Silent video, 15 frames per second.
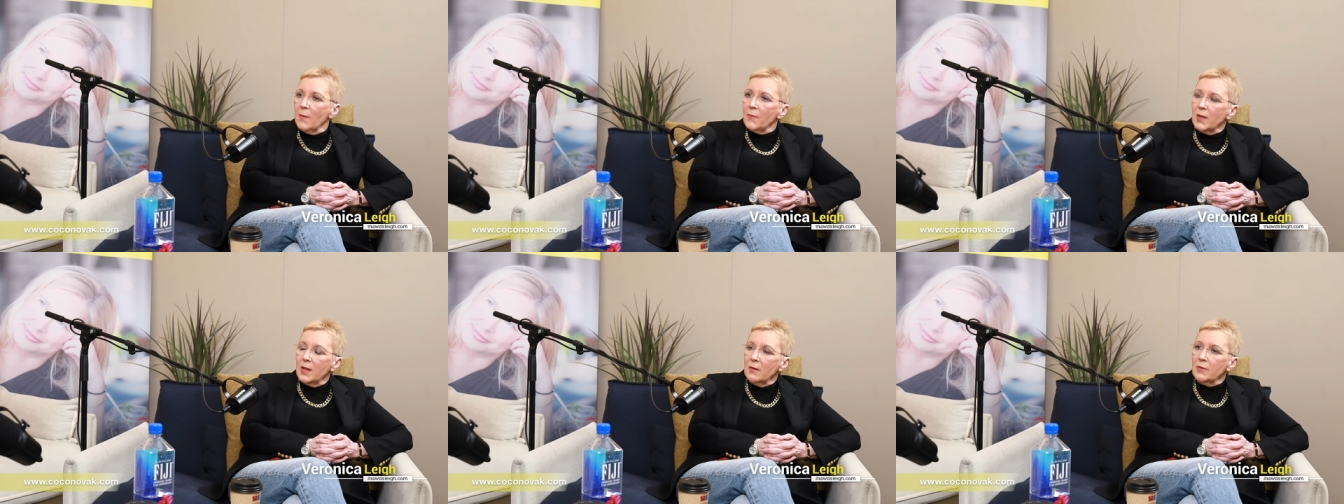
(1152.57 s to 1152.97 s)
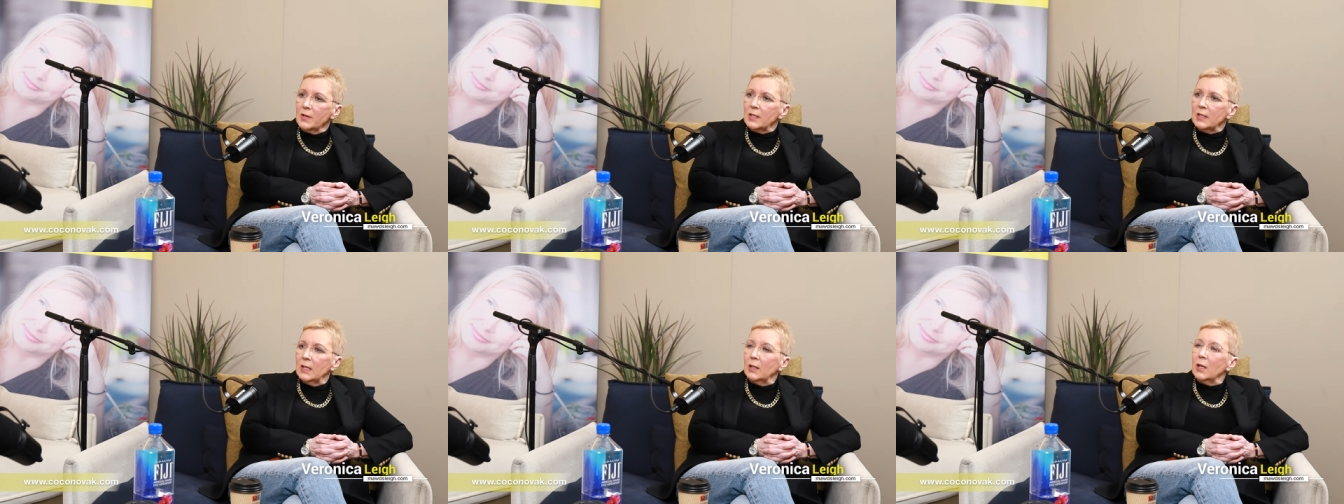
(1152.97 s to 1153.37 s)
They never
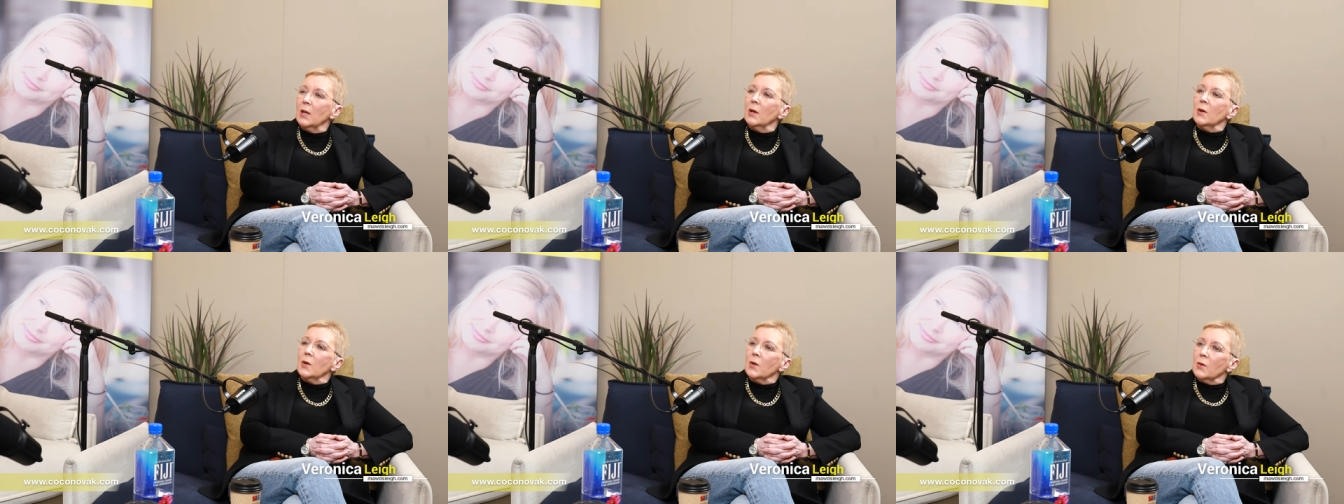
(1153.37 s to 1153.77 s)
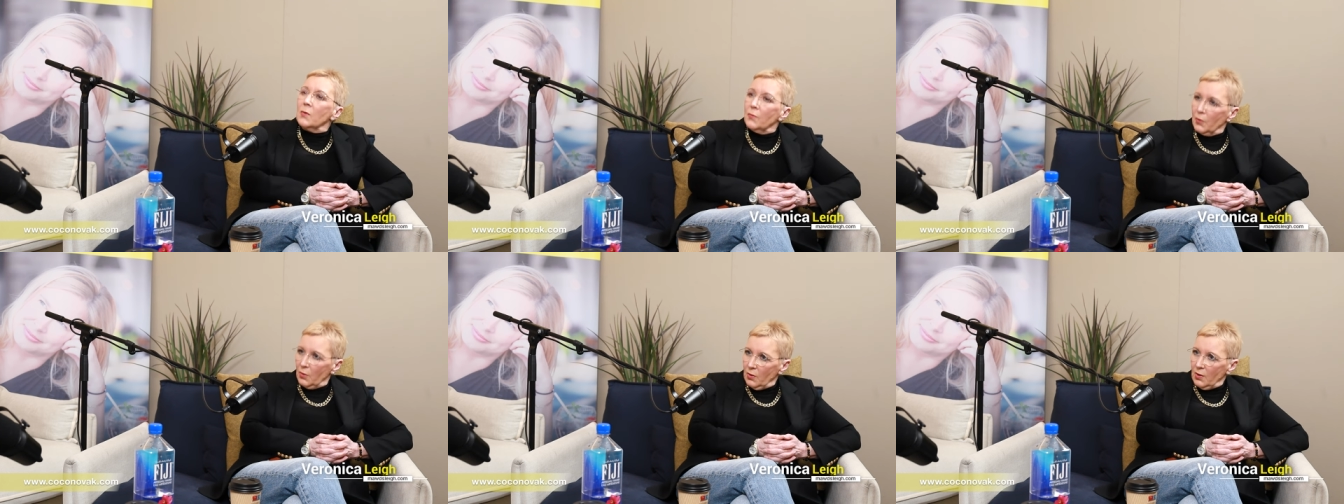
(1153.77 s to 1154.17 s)
said,
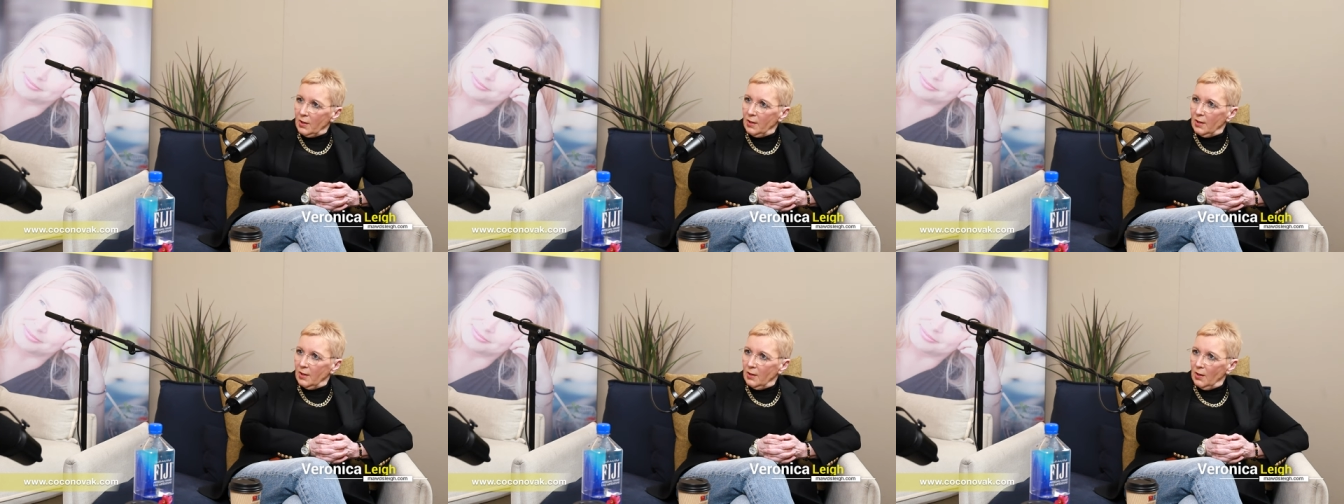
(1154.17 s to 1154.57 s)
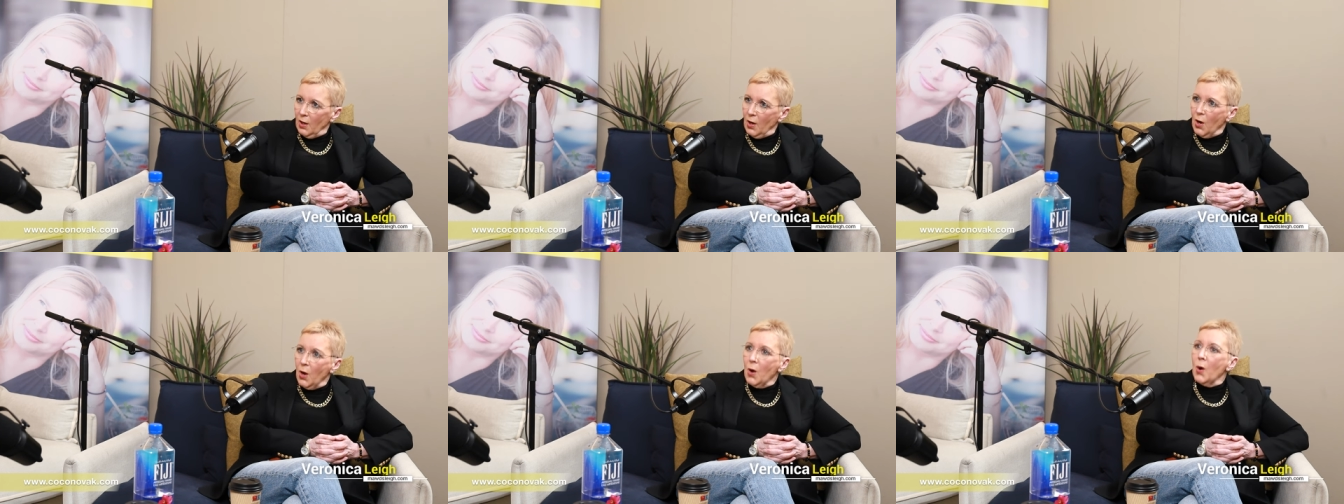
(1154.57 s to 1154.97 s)
Veronica,
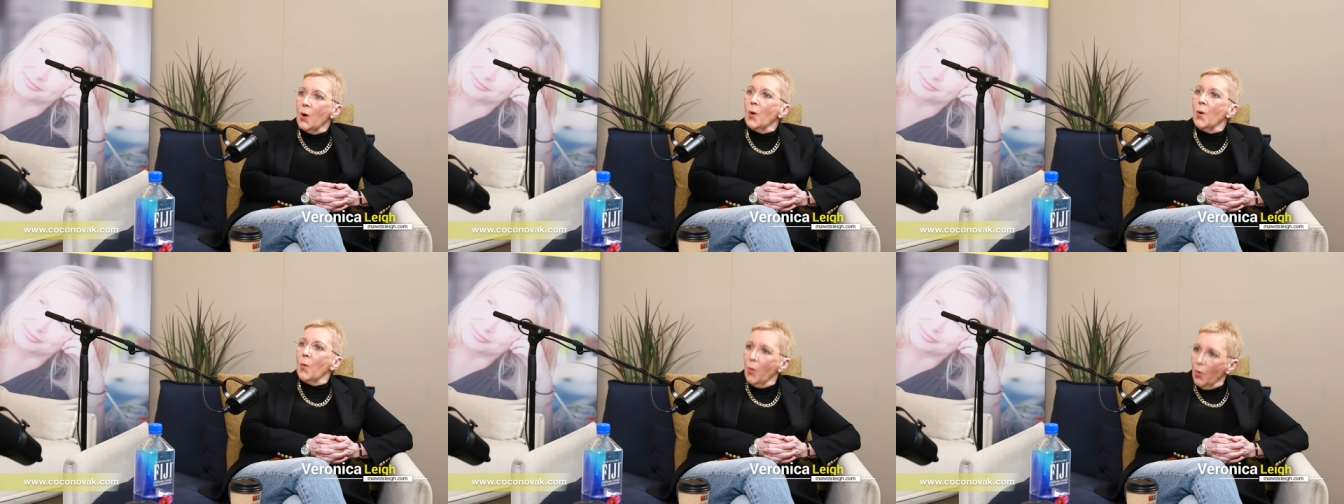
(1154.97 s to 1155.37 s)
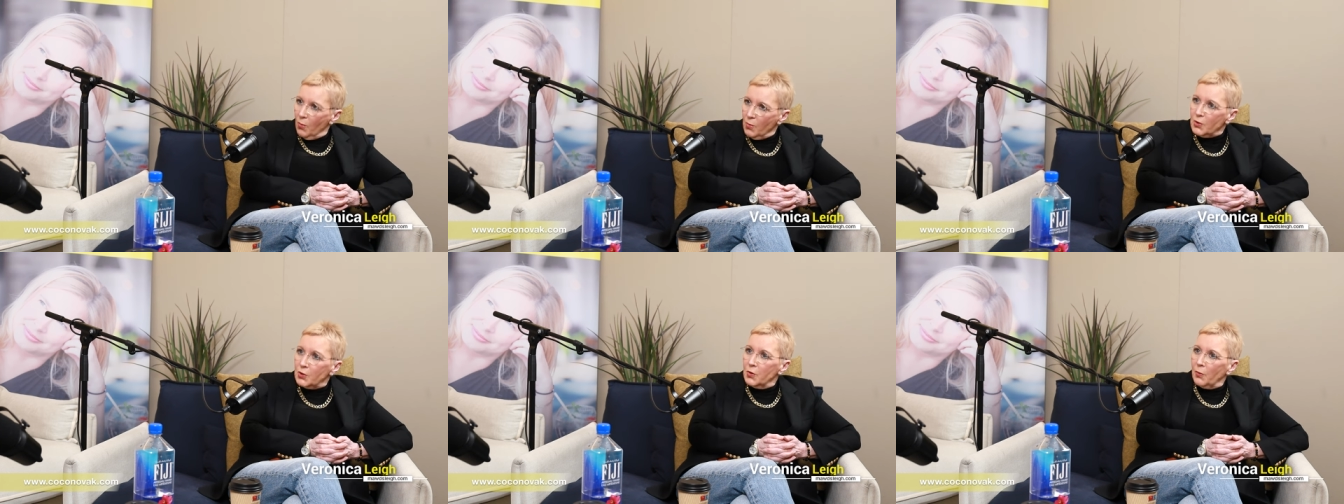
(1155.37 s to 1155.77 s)
what
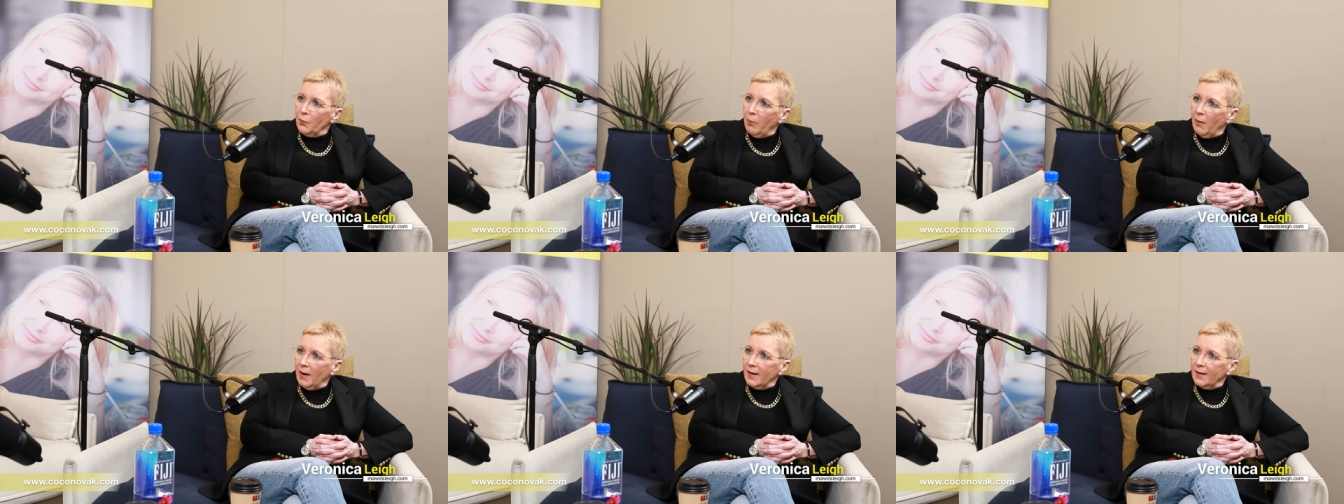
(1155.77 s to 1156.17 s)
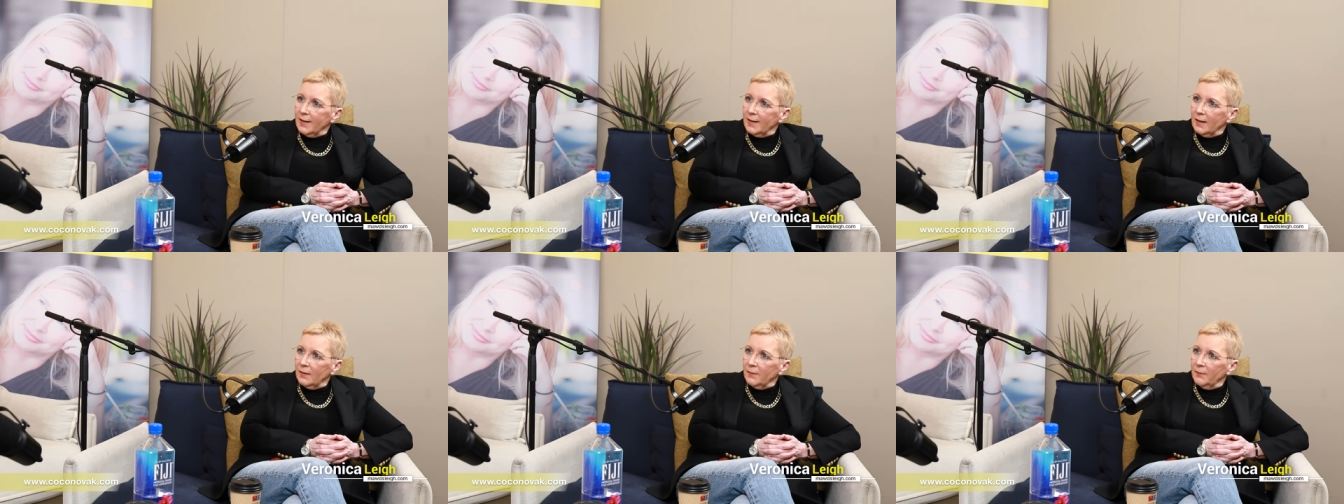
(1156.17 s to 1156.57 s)
was your part in it?